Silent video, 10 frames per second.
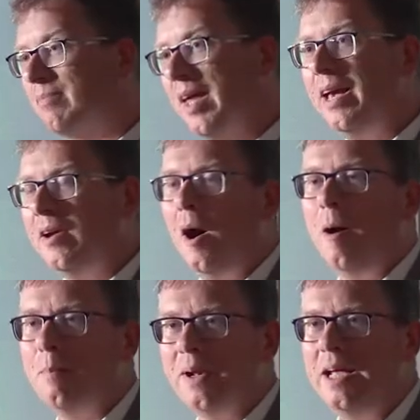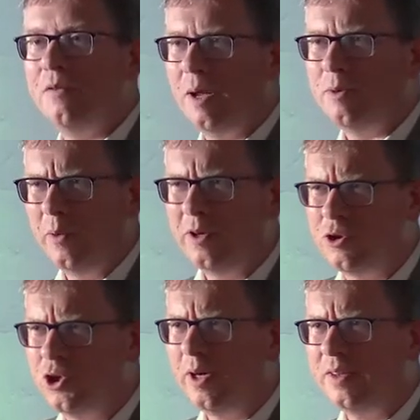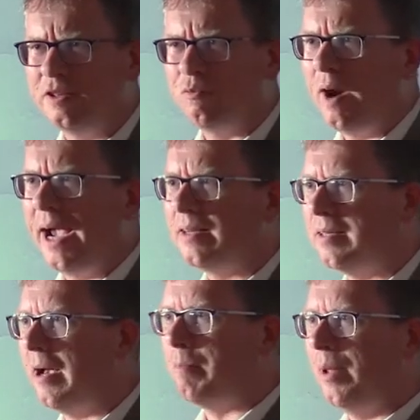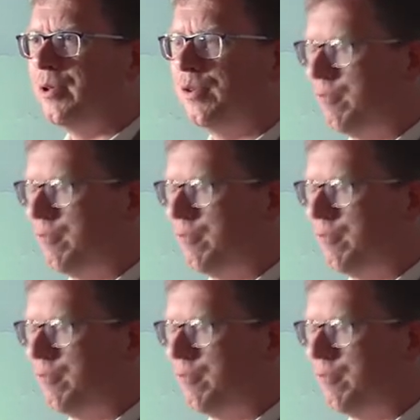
They can't believe that I'm going to join this ragtag bunch